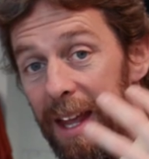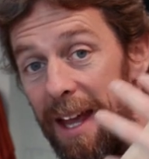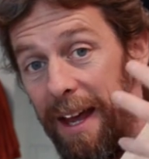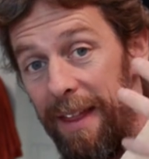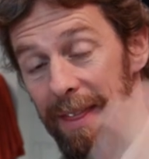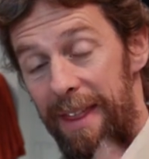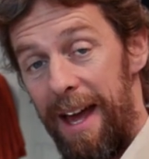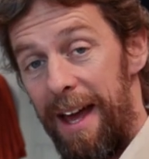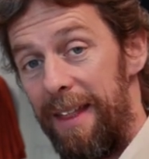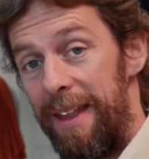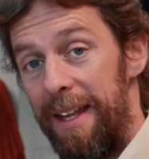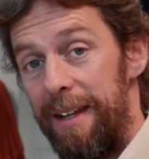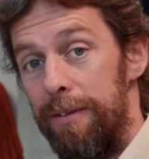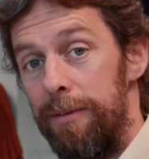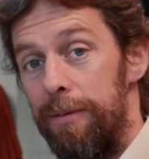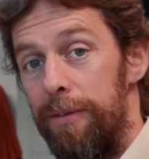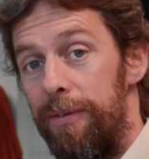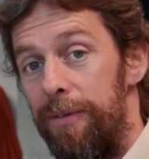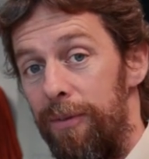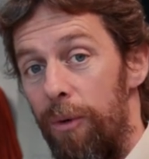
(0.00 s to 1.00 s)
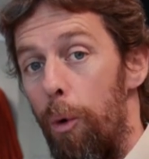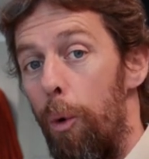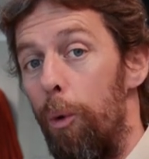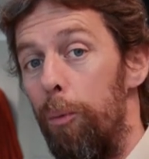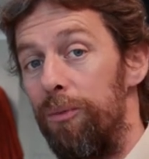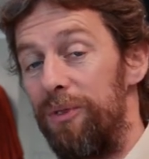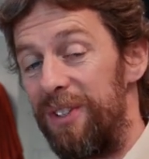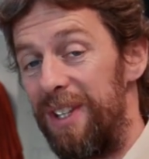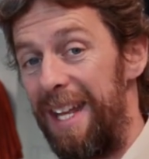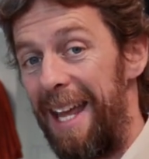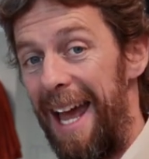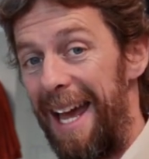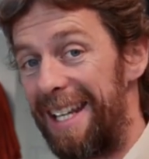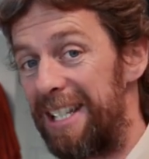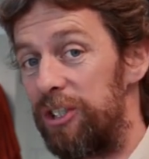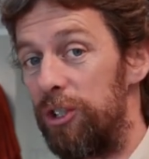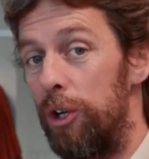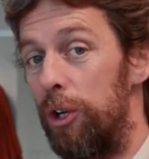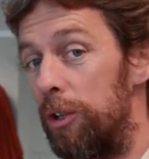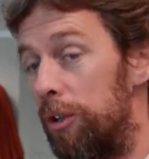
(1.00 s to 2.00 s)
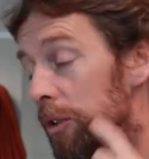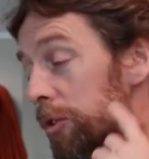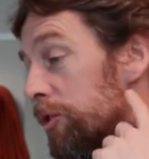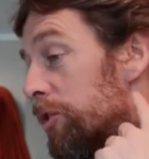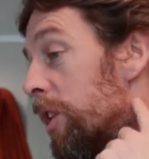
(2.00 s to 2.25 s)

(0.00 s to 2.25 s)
And that then forms the external